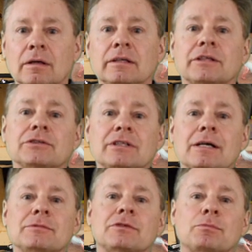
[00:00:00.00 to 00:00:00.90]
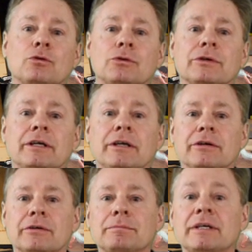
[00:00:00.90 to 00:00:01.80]
Dr. Thomas Brewer
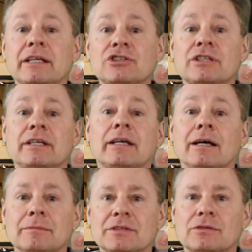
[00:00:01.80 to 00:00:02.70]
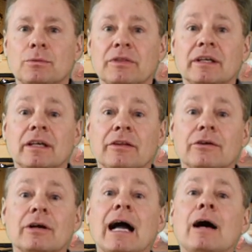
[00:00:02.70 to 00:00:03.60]
here, PhD chemist, with
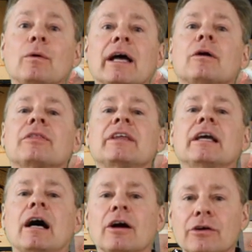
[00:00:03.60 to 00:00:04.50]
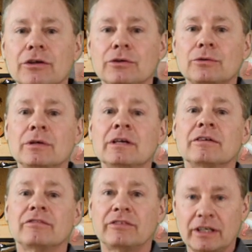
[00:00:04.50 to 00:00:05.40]
another How Healthy Are You
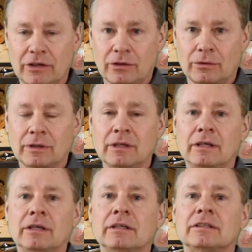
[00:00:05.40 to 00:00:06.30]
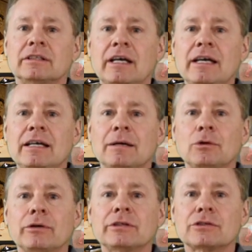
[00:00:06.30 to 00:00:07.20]
video. Today I'm
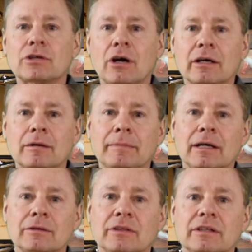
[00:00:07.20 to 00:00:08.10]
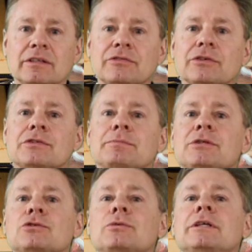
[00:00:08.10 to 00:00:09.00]
going to talk about the difference
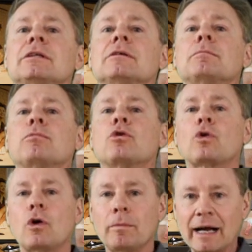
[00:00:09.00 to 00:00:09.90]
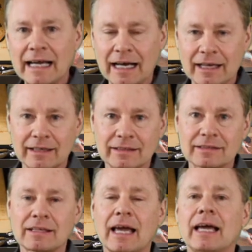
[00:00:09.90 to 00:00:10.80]
between
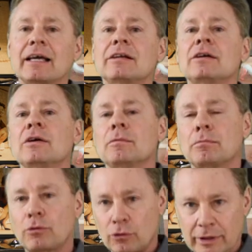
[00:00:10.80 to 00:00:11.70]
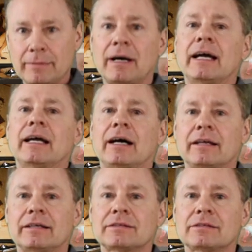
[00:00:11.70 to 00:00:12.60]
probiotics and
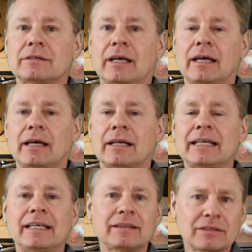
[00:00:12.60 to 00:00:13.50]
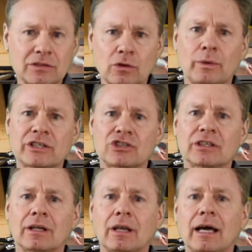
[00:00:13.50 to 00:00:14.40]
prebiotics. And I get this
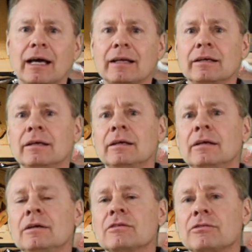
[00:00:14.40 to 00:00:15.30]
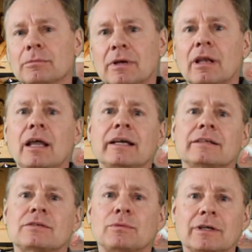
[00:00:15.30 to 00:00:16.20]
question a lot from
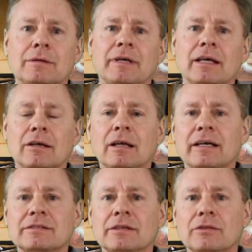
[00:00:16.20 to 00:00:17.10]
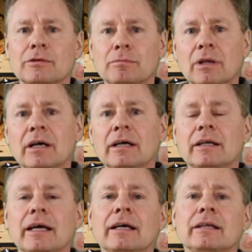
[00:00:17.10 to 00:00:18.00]
clients when I'm analyzing their blood
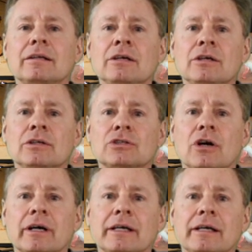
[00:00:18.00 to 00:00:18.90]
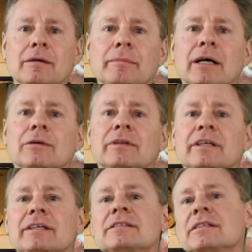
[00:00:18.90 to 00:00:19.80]
and talking about
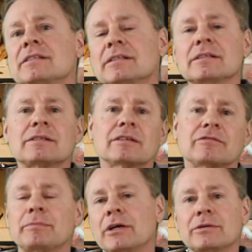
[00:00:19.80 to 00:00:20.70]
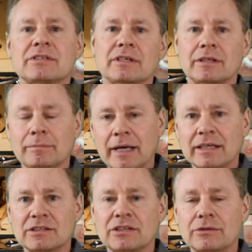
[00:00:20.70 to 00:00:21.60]
the existence of parasitic
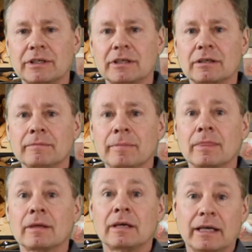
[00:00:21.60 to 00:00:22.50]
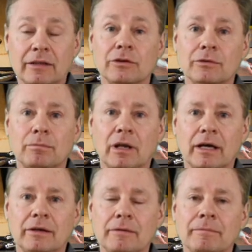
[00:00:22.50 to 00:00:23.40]
bacteria in their blood.